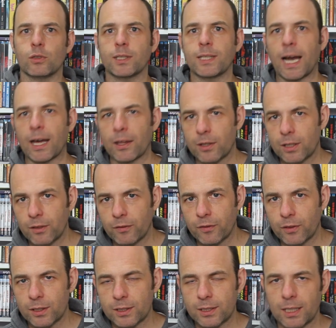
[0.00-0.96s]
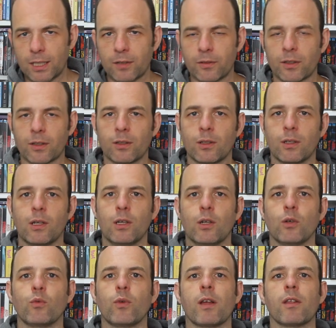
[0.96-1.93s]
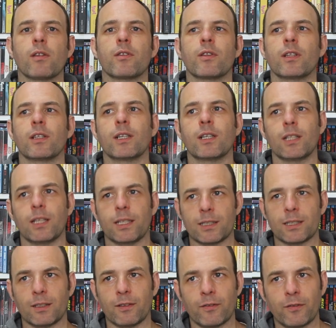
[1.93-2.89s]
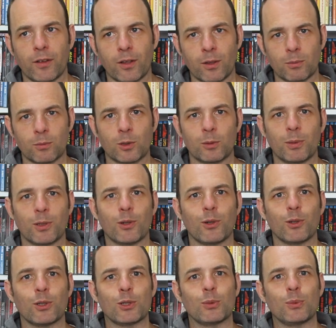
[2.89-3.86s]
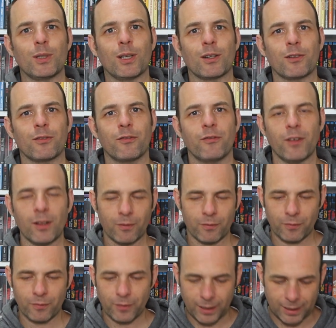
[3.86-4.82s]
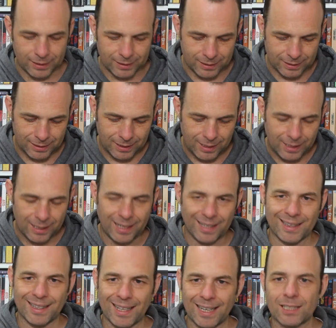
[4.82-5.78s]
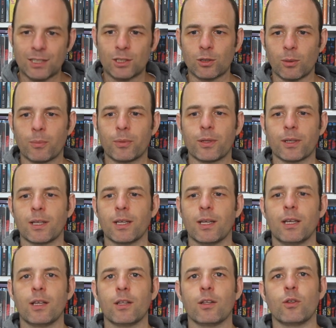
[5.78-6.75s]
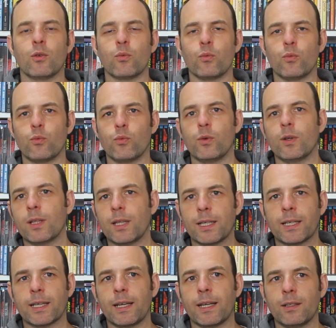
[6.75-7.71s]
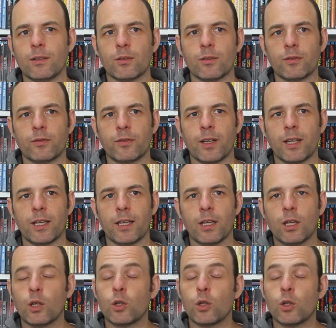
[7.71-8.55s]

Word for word: gathering for the sake of it, rather than collecting films because we are film fans. And that's something that really kind of uh,